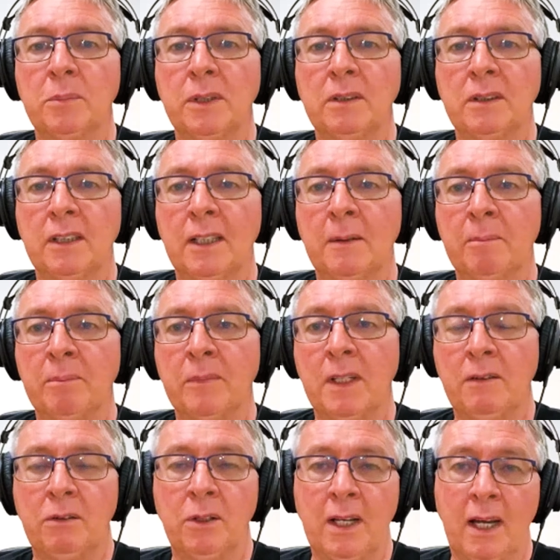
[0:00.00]
But
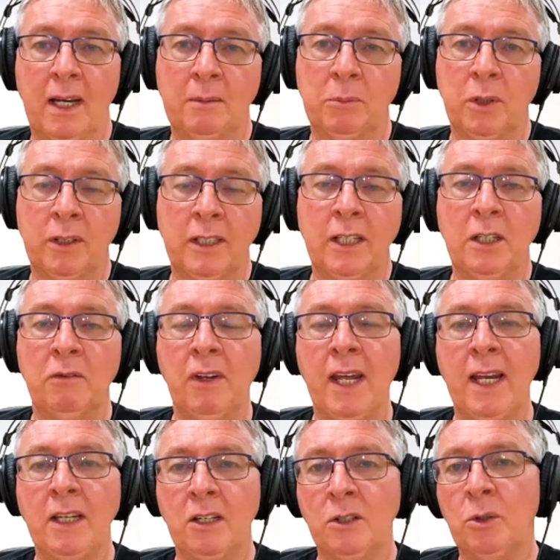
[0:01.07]
if you can't put it in your
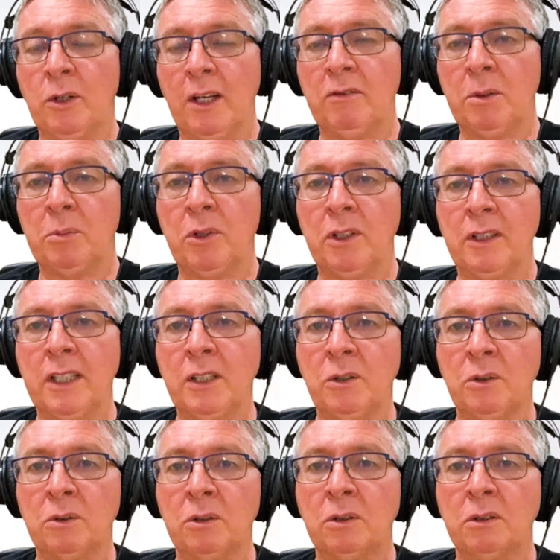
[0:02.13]
van, you should have to put it in
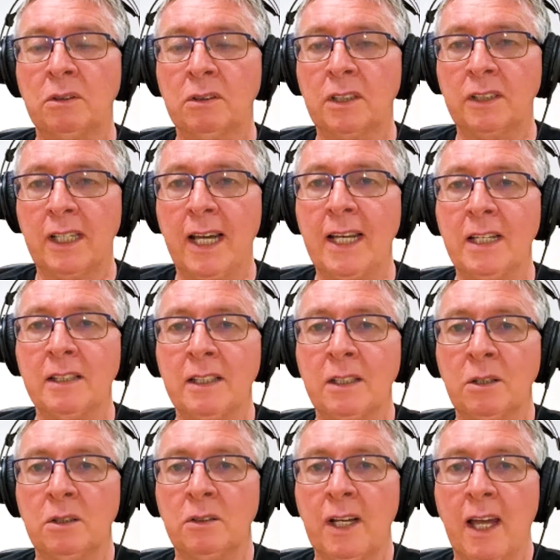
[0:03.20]
your containers
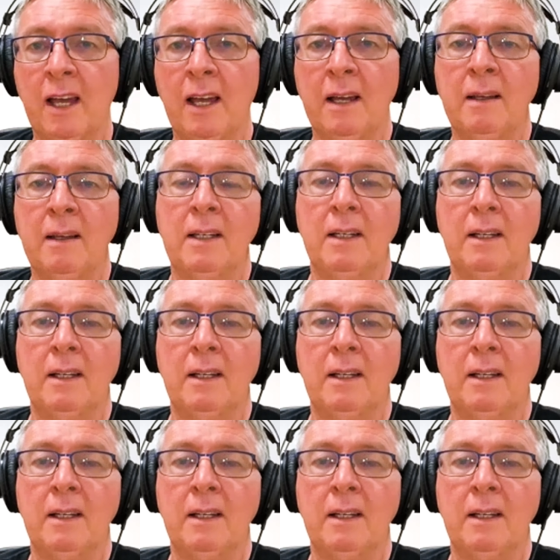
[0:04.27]
in your car.